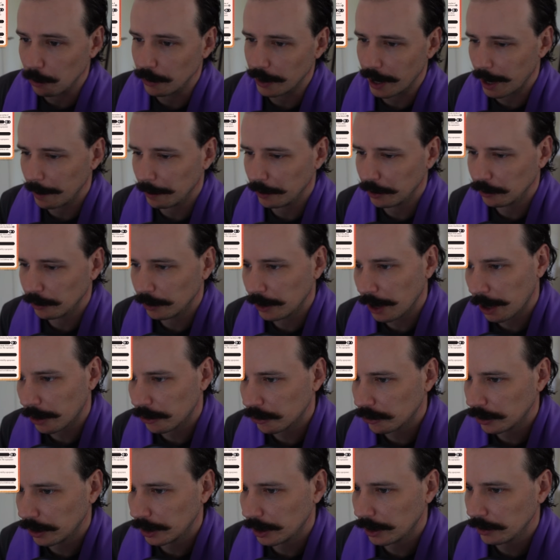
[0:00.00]
damage
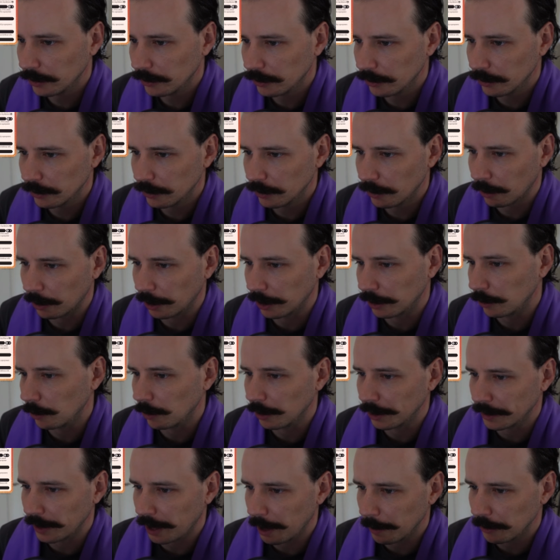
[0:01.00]
reduction is, or
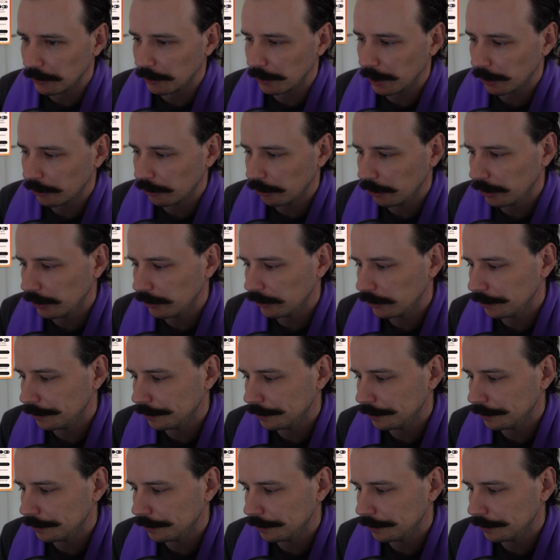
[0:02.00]
ignoring damage reduction is.